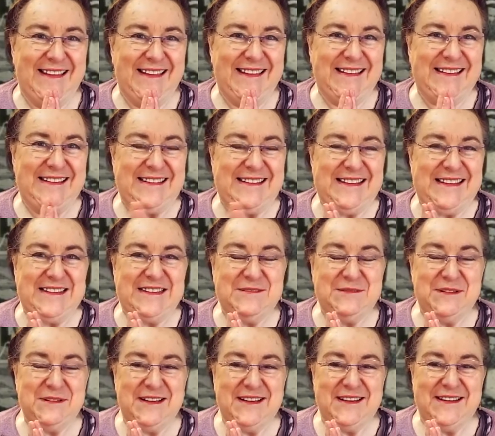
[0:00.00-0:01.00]
This is
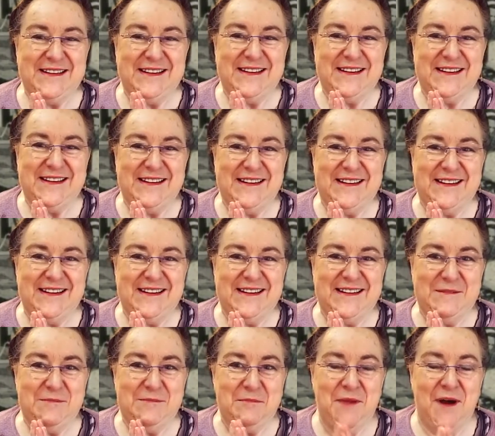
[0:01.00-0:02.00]

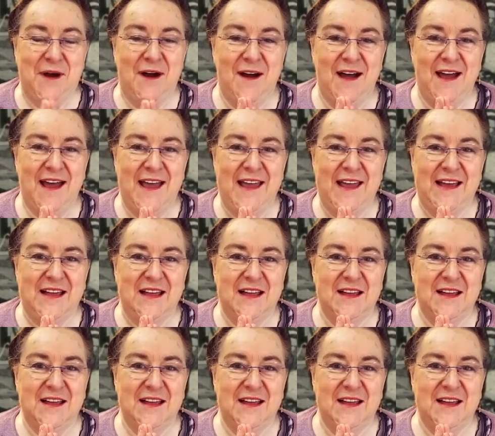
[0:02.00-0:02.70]
my